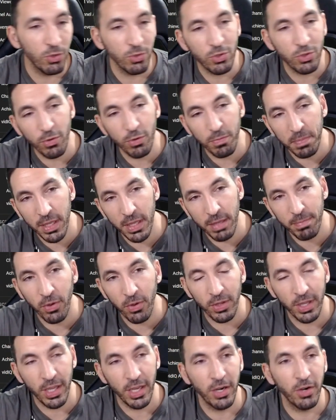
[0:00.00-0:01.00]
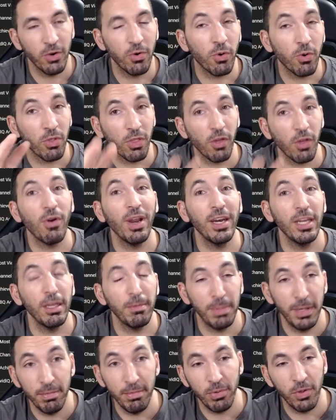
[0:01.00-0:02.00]
YouTube people here or the
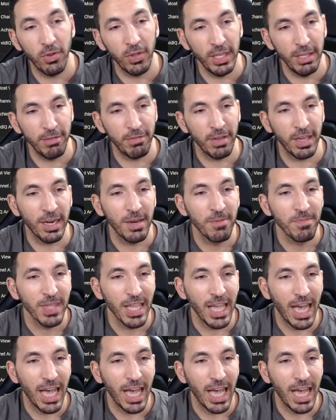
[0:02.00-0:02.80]
Reddit people even.